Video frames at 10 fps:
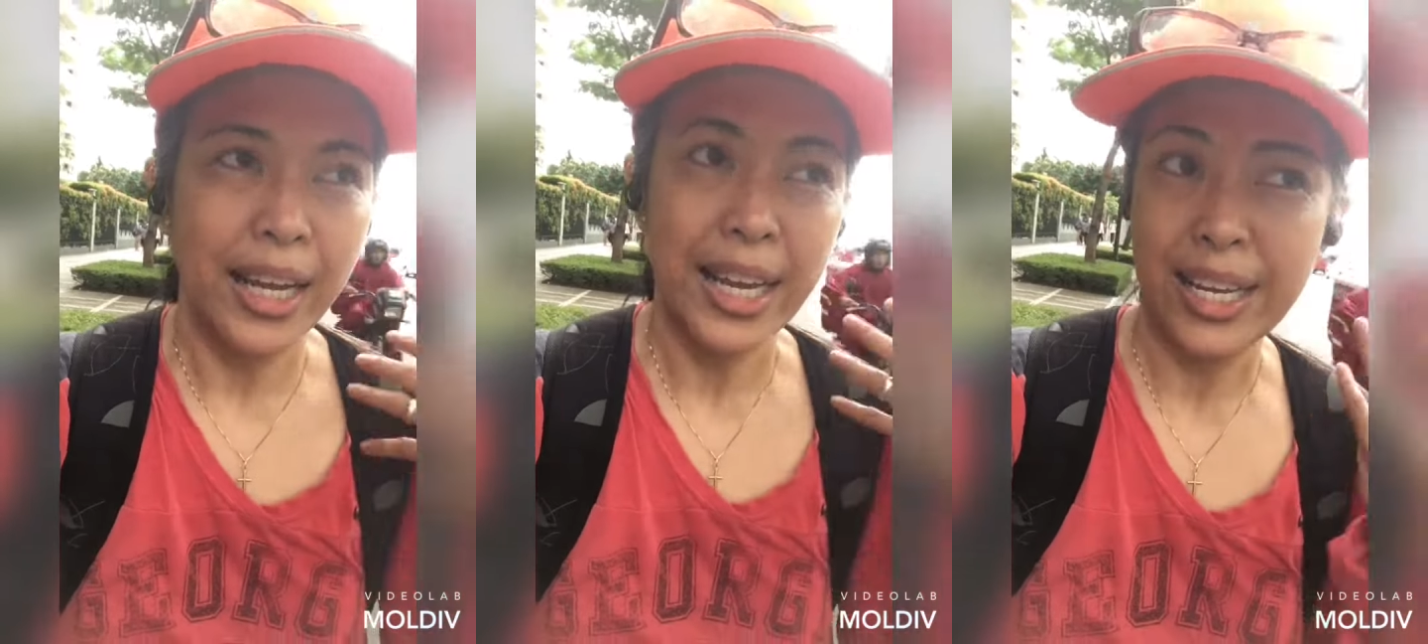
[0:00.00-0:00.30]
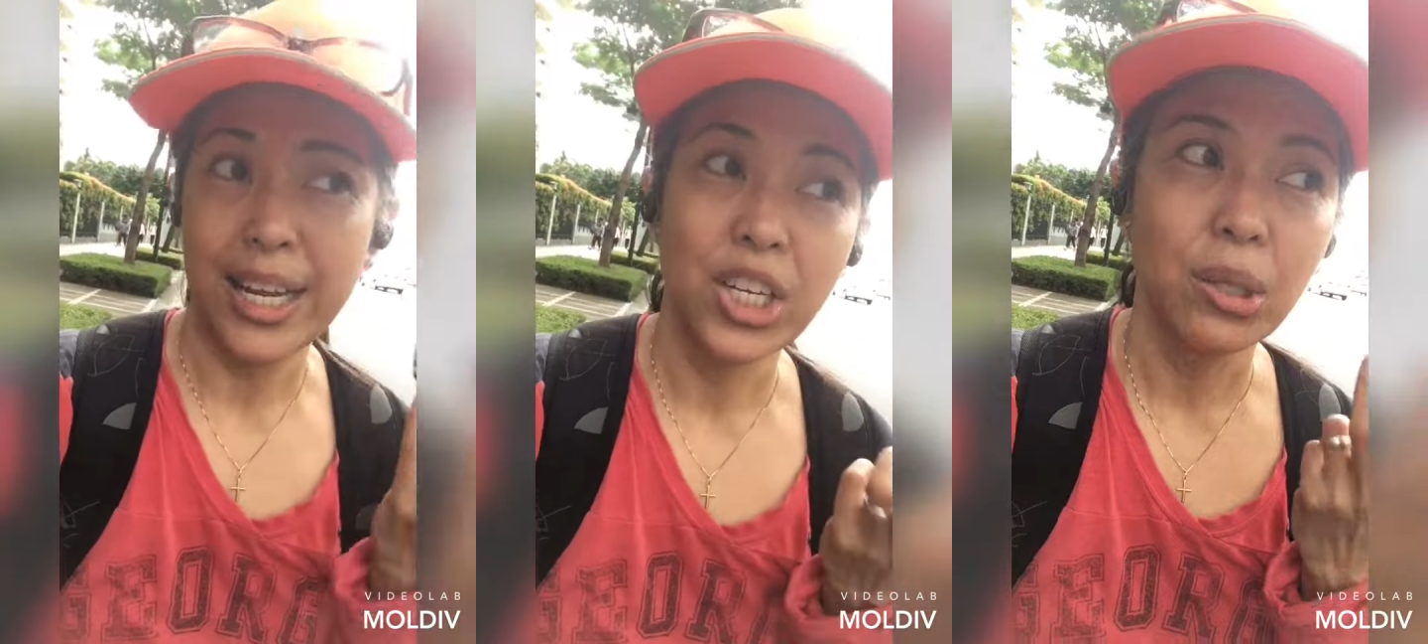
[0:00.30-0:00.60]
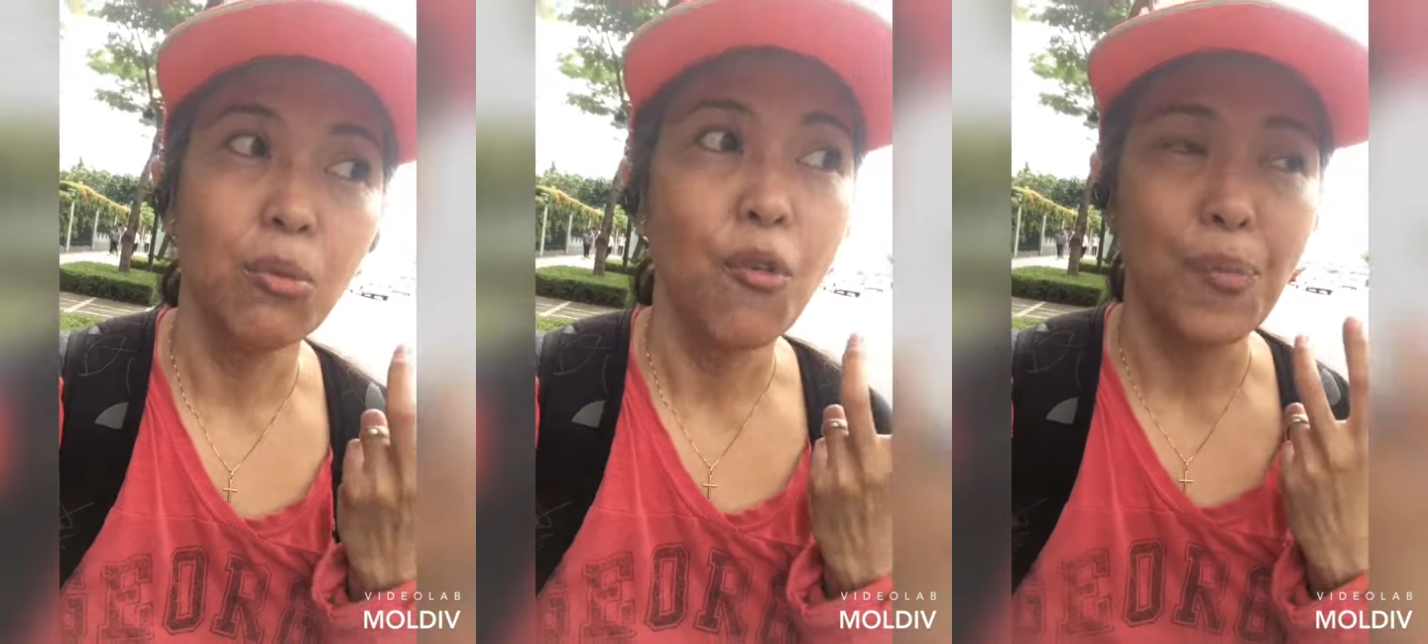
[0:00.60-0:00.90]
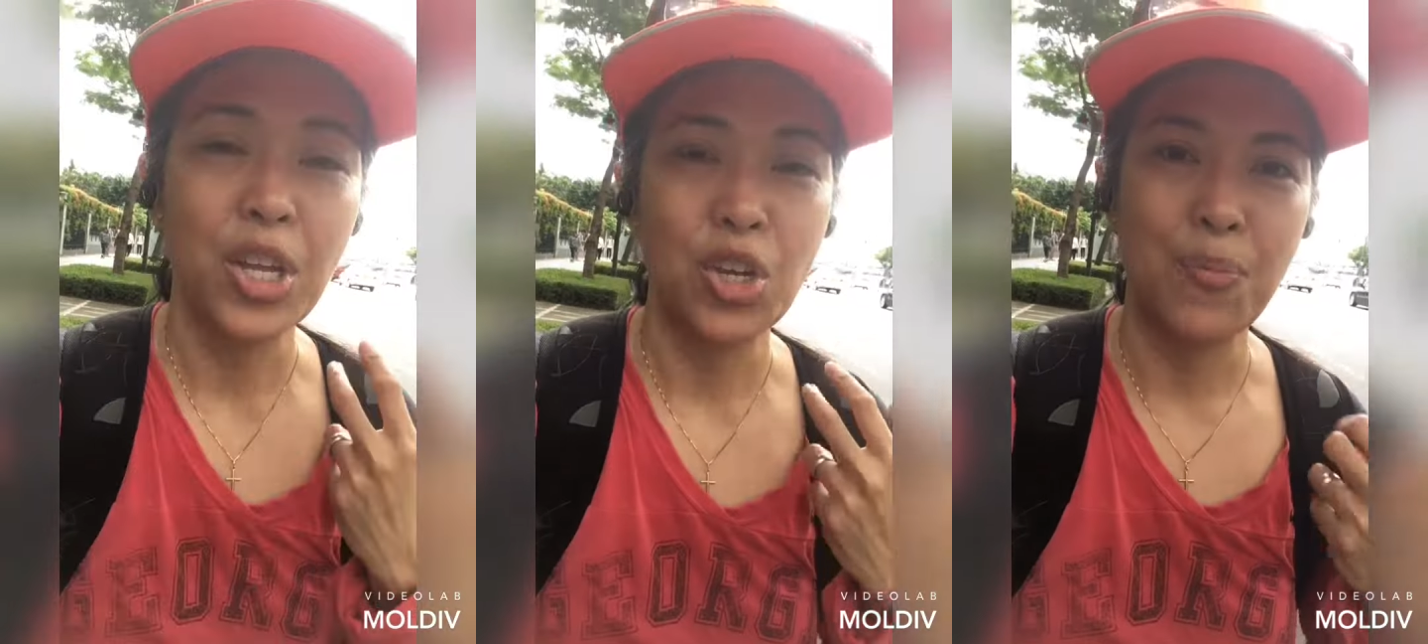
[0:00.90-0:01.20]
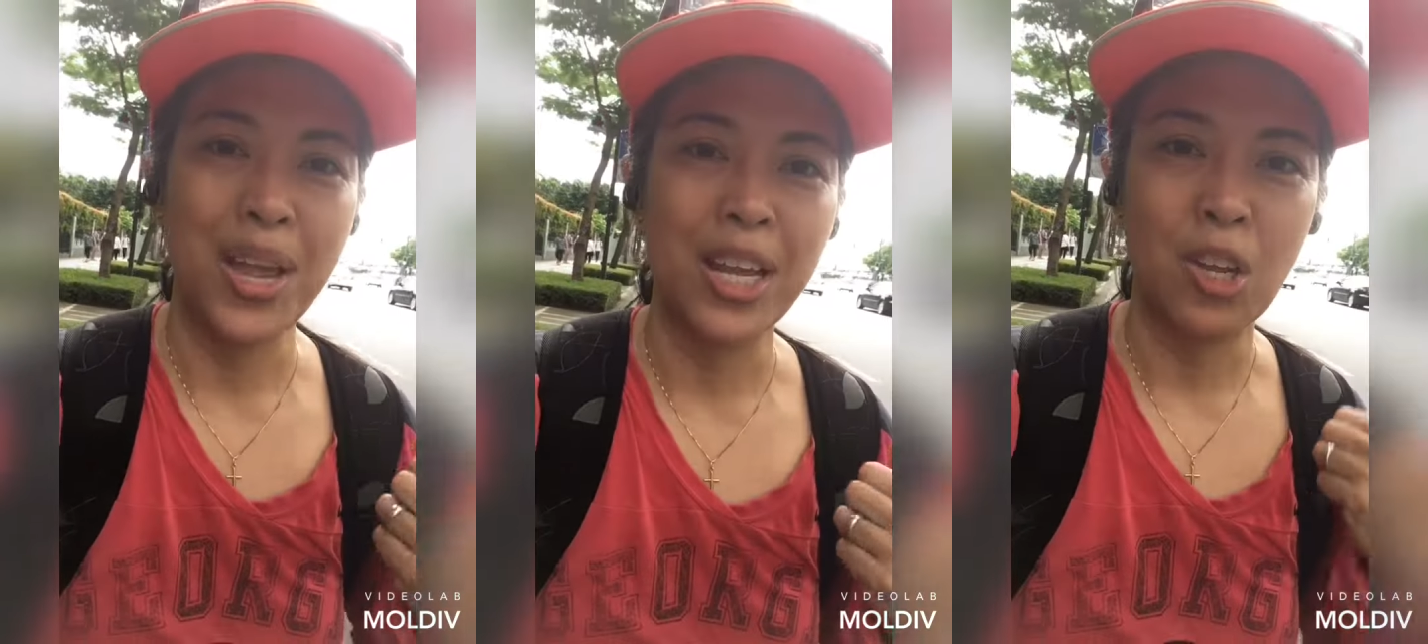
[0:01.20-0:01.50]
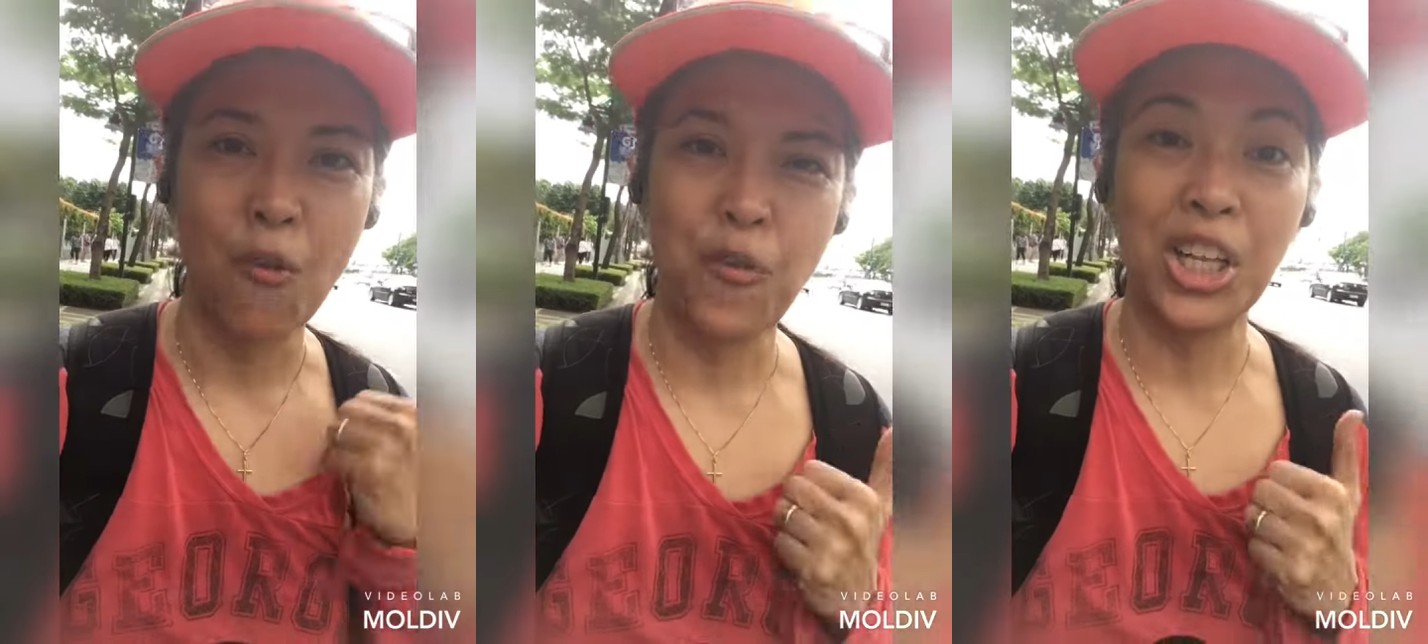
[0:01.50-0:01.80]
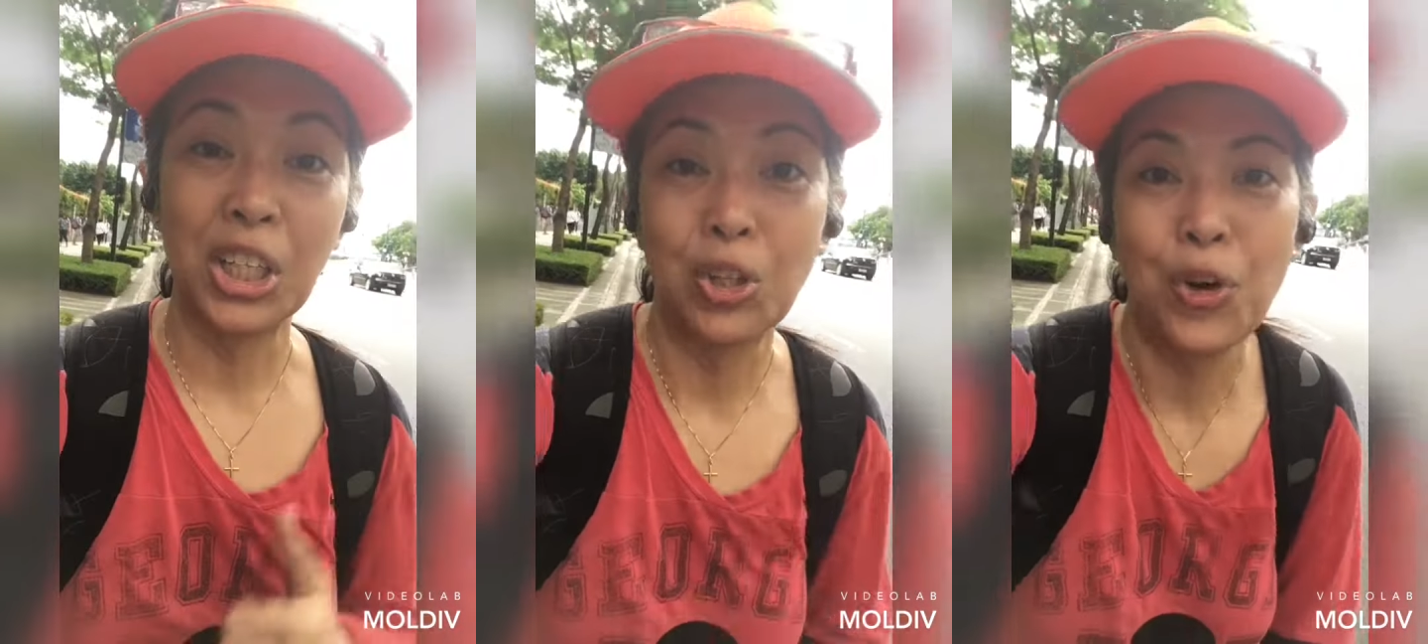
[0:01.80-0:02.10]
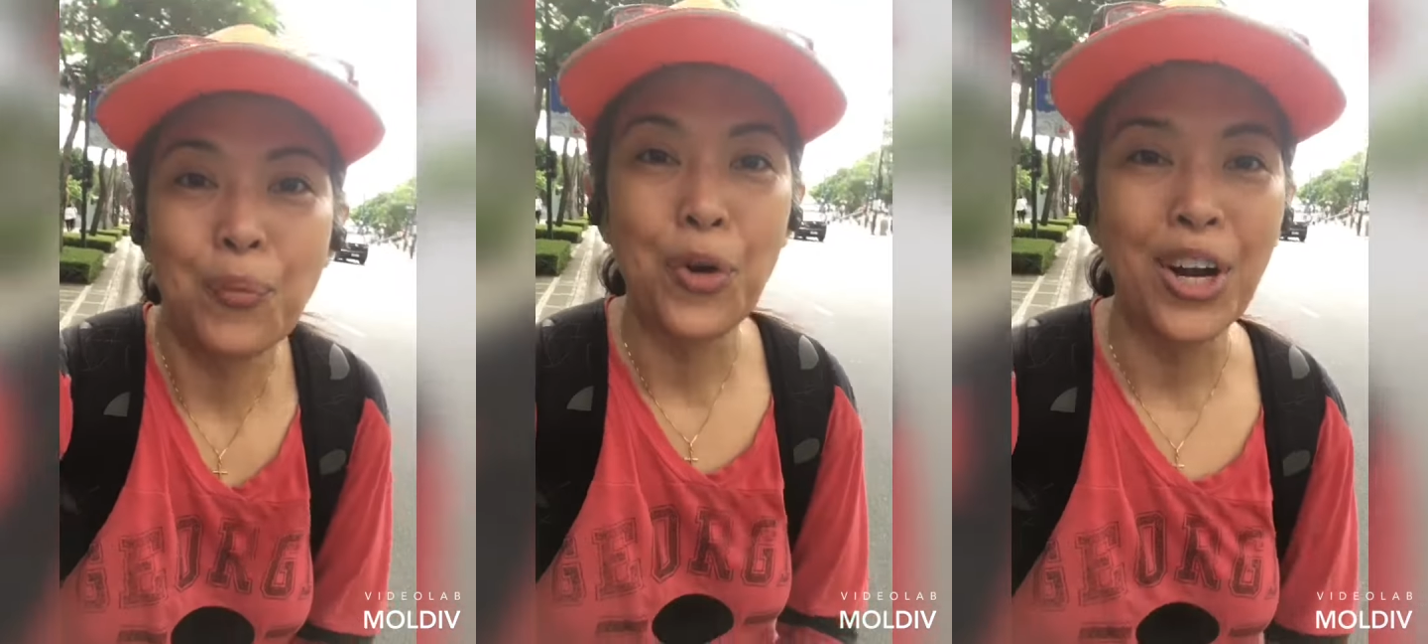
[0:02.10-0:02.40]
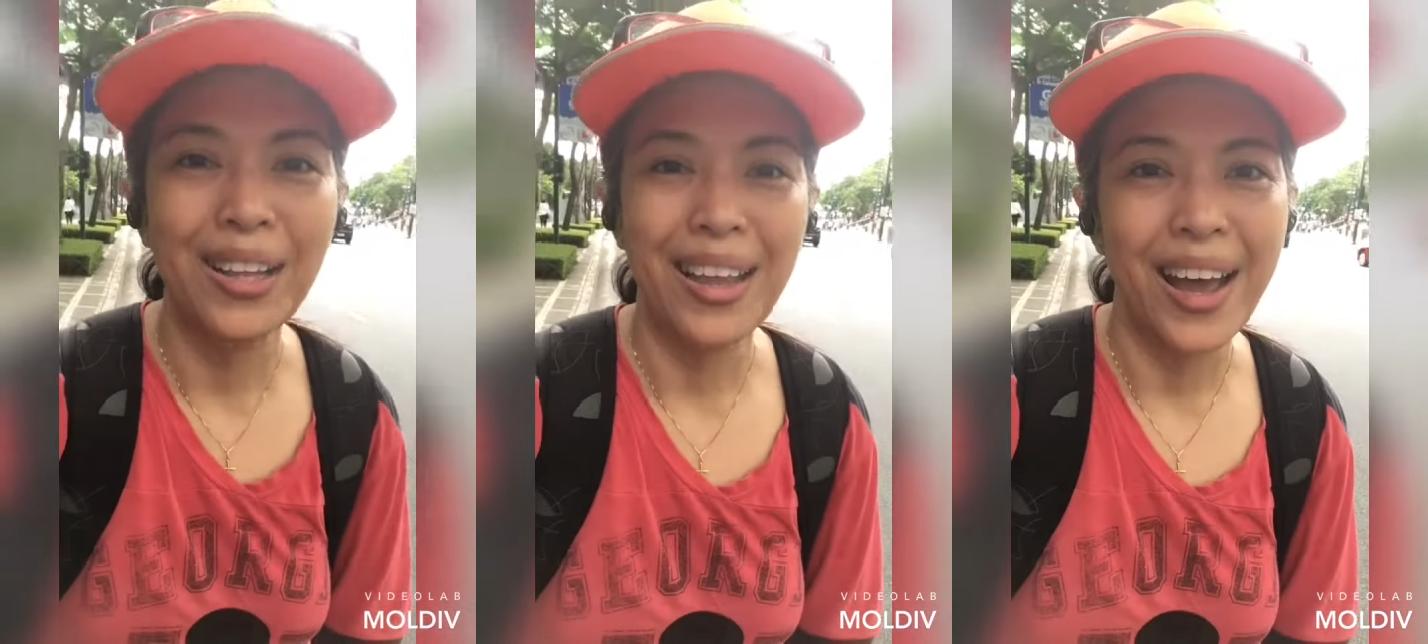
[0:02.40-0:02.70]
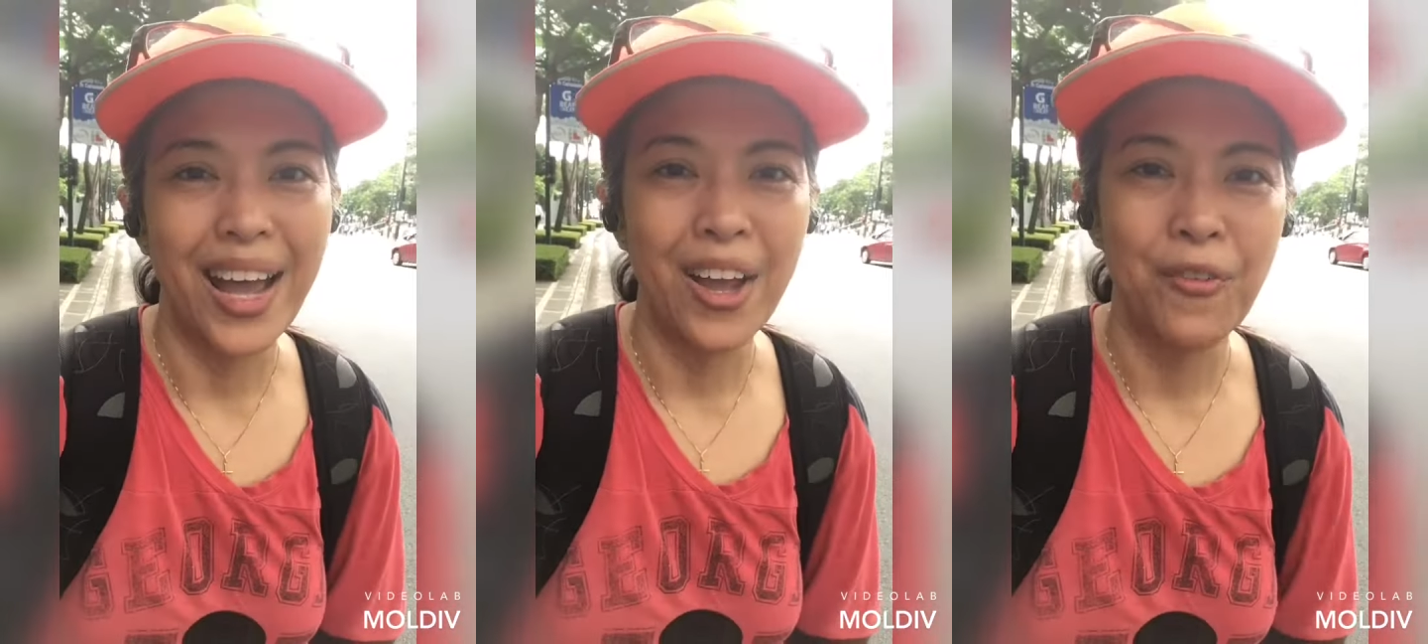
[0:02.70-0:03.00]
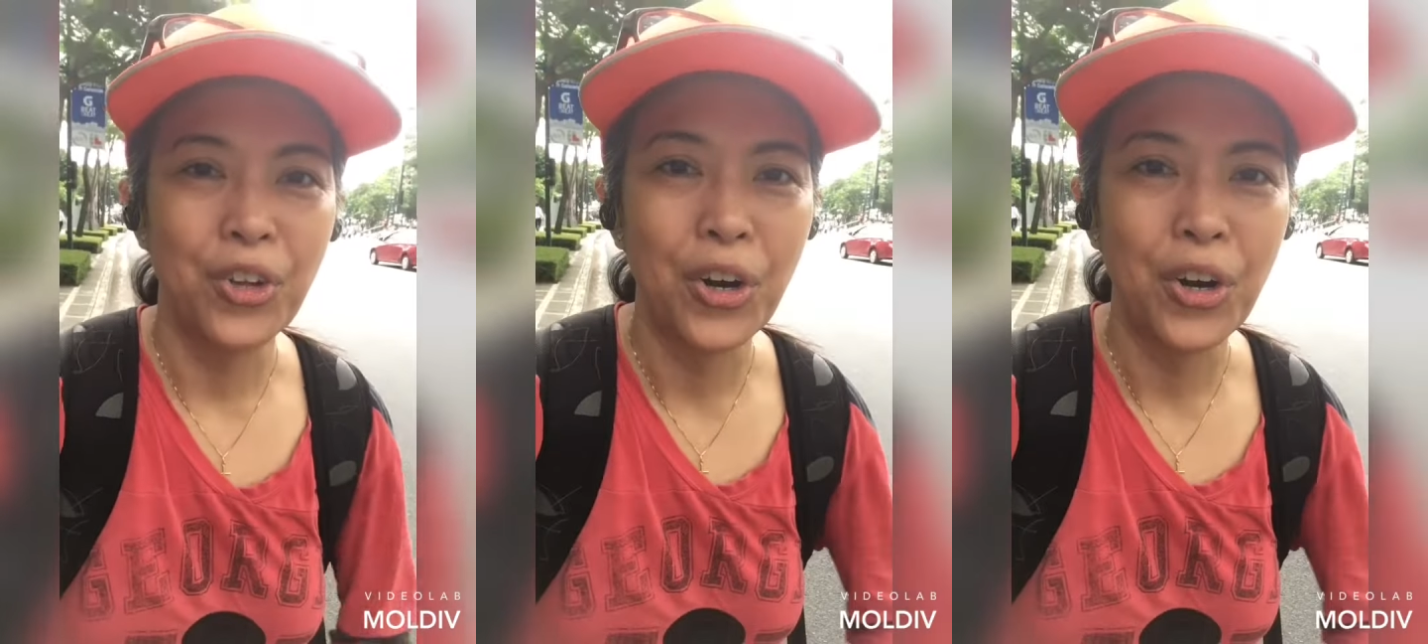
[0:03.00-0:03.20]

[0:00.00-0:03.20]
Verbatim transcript: in each movement you make, you feel like you're more alive,